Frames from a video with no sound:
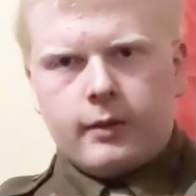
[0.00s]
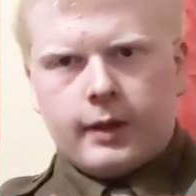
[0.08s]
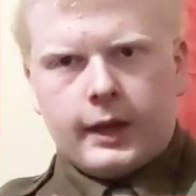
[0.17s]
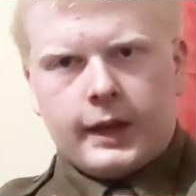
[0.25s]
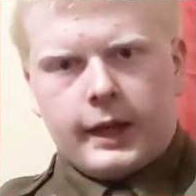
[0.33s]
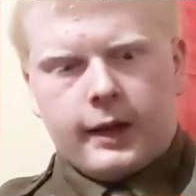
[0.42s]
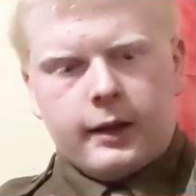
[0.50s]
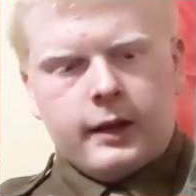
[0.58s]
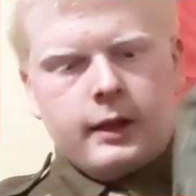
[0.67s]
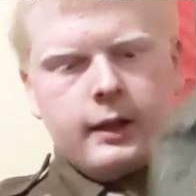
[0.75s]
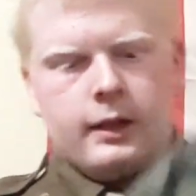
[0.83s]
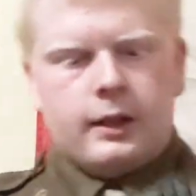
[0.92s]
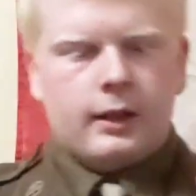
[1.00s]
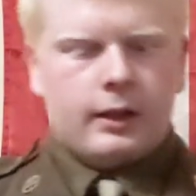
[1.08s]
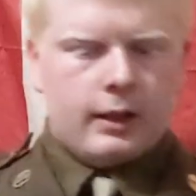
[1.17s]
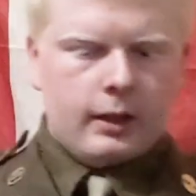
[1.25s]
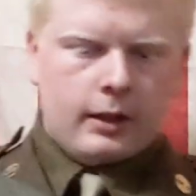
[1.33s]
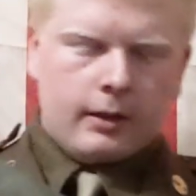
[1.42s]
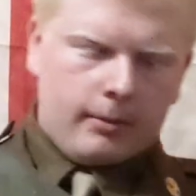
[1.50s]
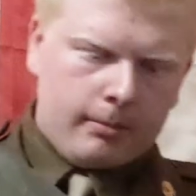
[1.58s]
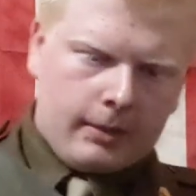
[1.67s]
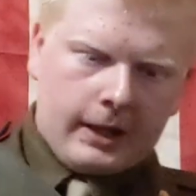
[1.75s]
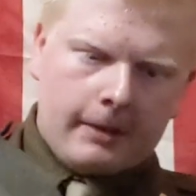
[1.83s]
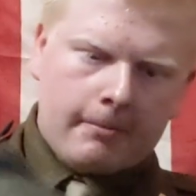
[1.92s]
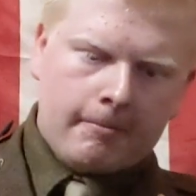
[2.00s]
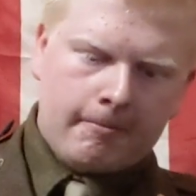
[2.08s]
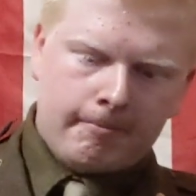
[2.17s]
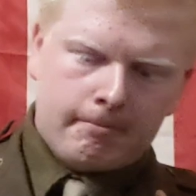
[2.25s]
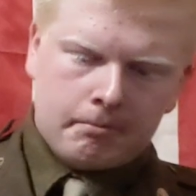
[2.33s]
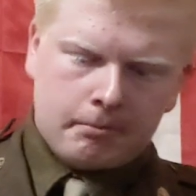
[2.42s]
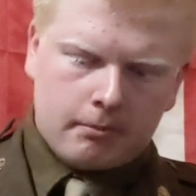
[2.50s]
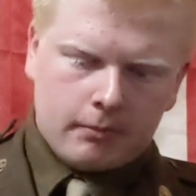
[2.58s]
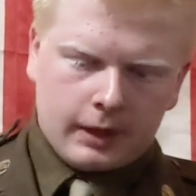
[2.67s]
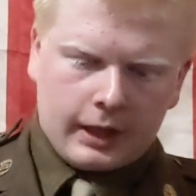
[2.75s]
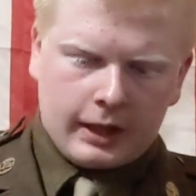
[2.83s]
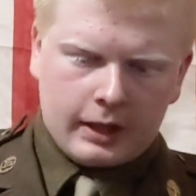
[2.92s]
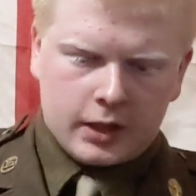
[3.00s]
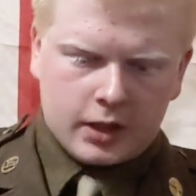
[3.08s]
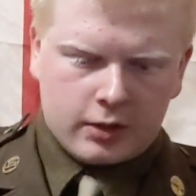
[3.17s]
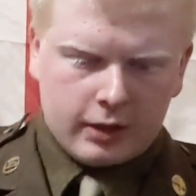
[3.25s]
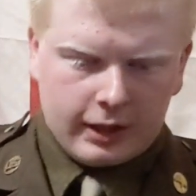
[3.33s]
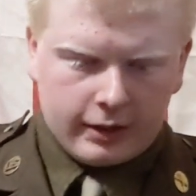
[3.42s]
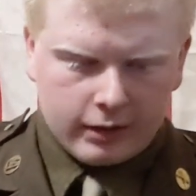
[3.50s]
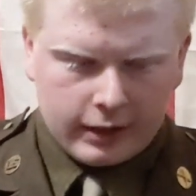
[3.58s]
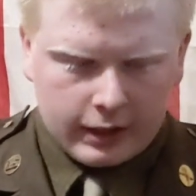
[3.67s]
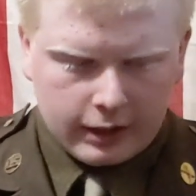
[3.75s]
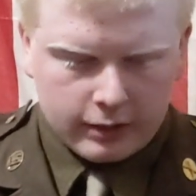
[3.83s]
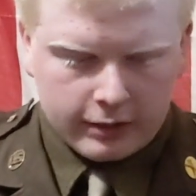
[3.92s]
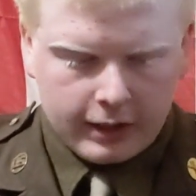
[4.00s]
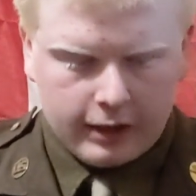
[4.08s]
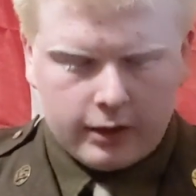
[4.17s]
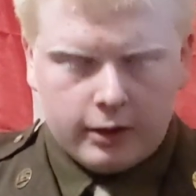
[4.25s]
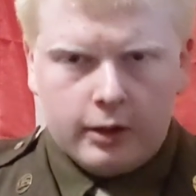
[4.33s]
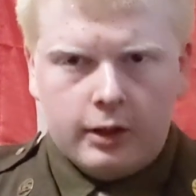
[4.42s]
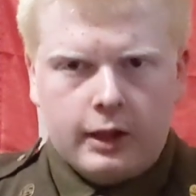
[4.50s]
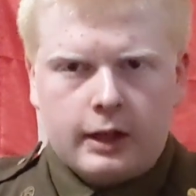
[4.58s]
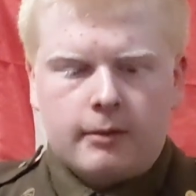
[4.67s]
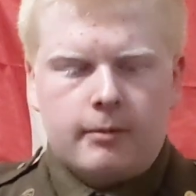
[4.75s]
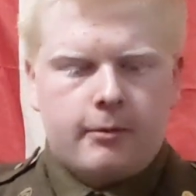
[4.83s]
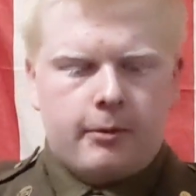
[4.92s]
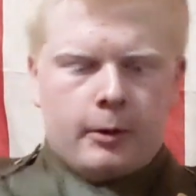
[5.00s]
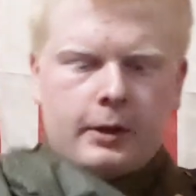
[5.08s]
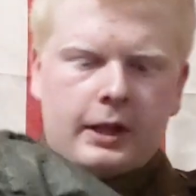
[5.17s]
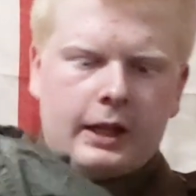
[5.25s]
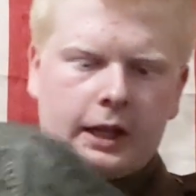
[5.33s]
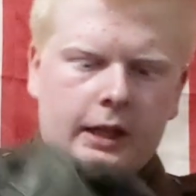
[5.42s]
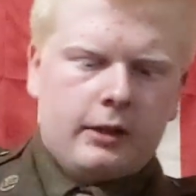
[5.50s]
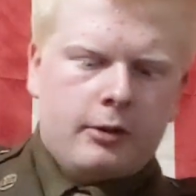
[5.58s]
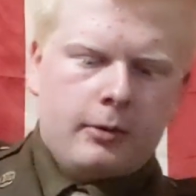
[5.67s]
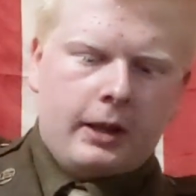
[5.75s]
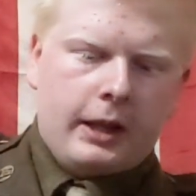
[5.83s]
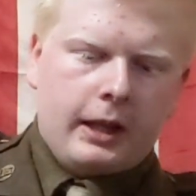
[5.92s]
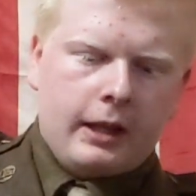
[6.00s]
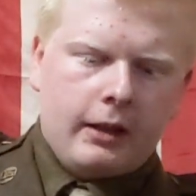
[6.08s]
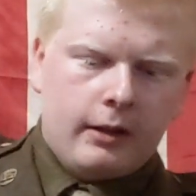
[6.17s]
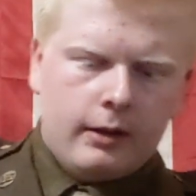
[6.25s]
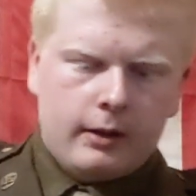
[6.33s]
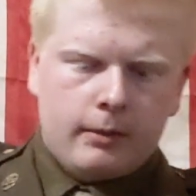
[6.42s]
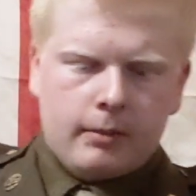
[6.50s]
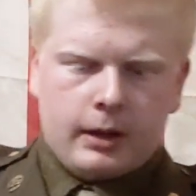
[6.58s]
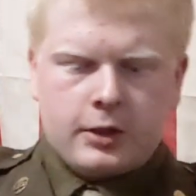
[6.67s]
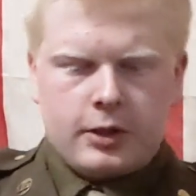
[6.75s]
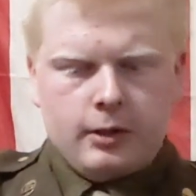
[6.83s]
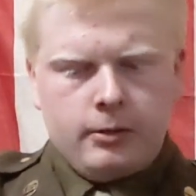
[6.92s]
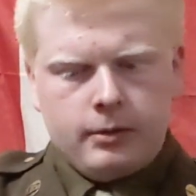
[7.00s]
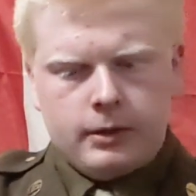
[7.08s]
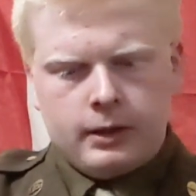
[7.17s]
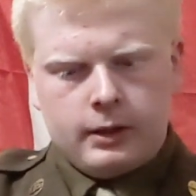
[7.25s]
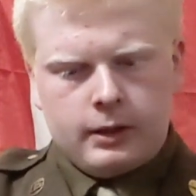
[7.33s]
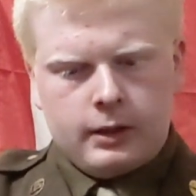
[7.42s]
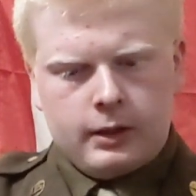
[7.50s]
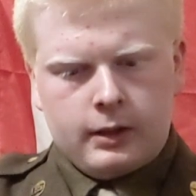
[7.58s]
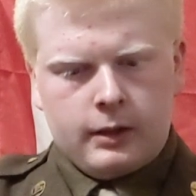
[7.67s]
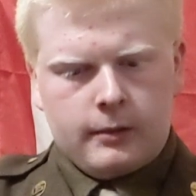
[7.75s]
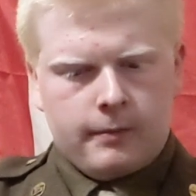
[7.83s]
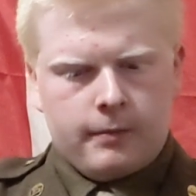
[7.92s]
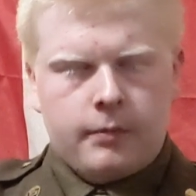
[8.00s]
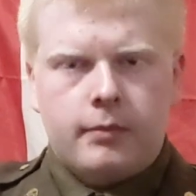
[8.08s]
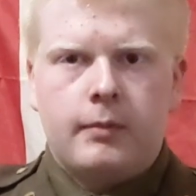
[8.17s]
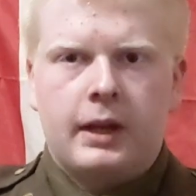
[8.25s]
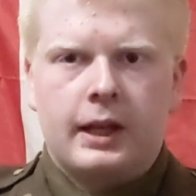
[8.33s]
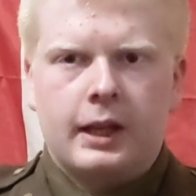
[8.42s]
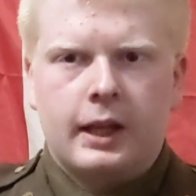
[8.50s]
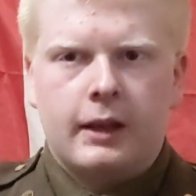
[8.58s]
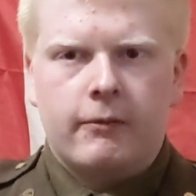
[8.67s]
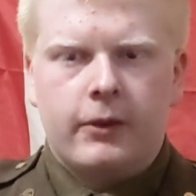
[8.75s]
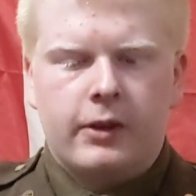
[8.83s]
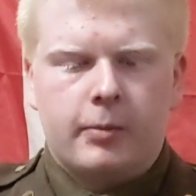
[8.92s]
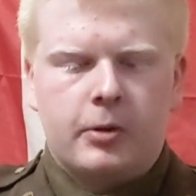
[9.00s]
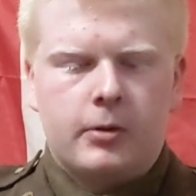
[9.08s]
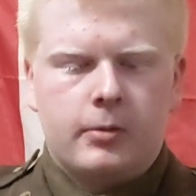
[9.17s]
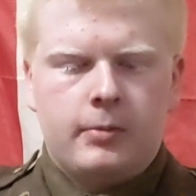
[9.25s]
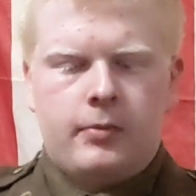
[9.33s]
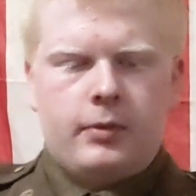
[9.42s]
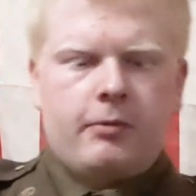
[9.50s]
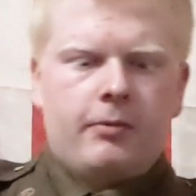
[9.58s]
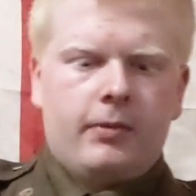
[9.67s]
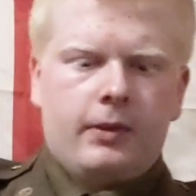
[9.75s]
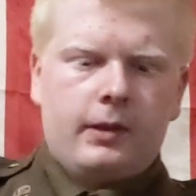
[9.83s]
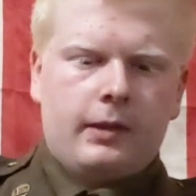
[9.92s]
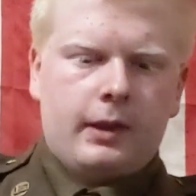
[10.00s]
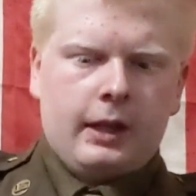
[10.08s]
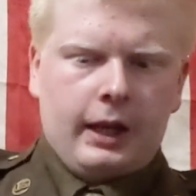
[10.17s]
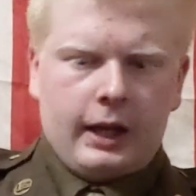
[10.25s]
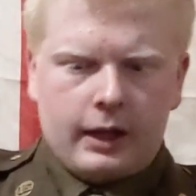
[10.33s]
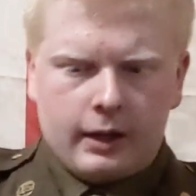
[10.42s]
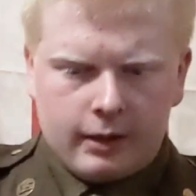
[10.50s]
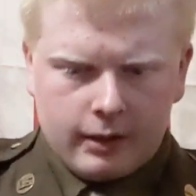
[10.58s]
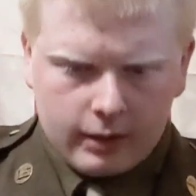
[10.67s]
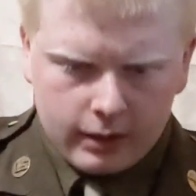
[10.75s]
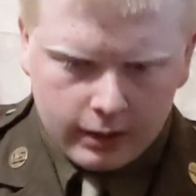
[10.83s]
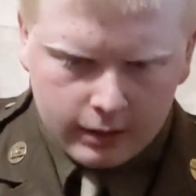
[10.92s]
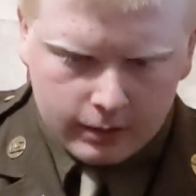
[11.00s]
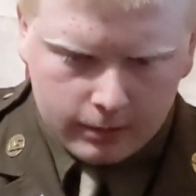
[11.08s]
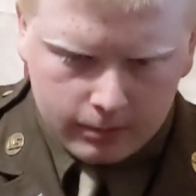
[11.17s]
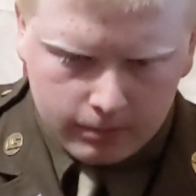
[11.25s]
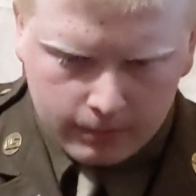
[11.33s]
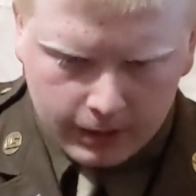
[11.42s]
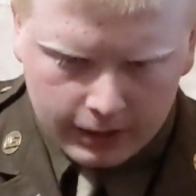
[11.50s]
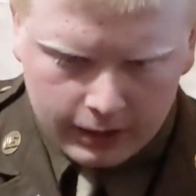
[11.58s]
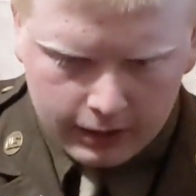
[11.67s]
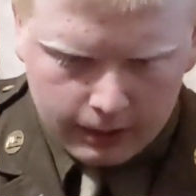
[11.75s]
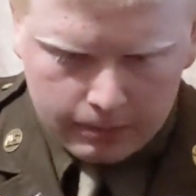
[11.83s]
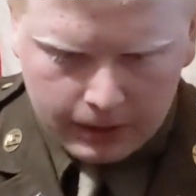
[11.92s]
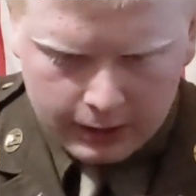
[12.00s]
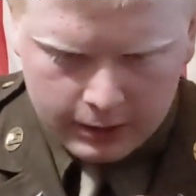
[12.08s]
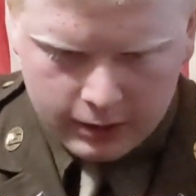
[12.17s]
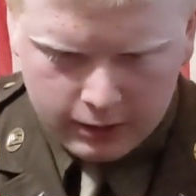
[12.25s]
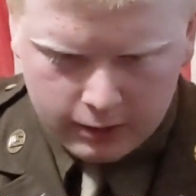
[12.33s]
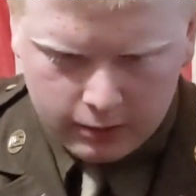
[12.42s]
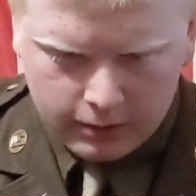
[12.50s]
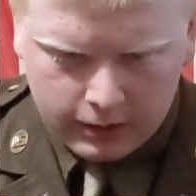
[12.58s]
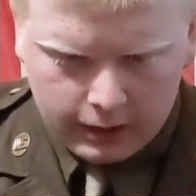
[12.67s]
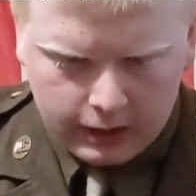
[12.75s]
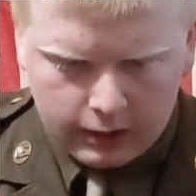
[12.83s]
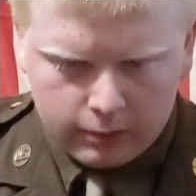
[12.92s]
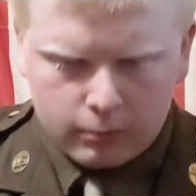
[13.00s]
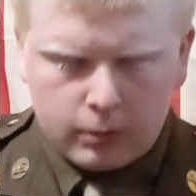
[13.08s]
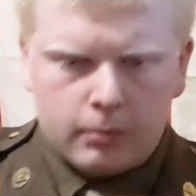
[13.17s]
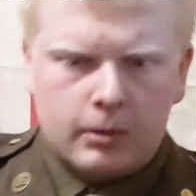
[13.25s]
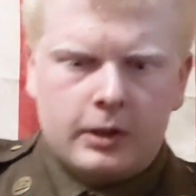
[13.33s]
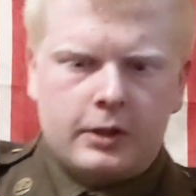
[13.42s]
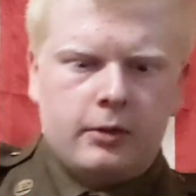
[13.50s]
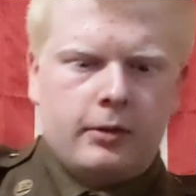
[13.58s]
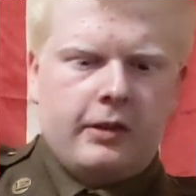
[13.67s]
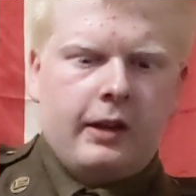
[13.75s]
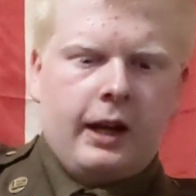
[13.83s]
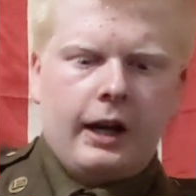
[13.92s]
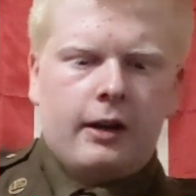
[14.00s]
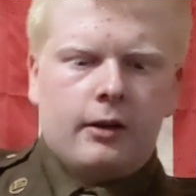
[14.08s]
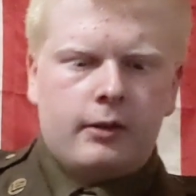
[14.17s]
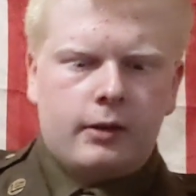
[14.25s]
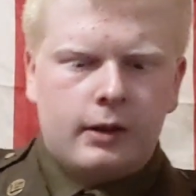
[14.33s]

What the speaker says: Right there. But I can just easily take the hood and fold it into the poncho, making it invisible and making the poncho the World War II style.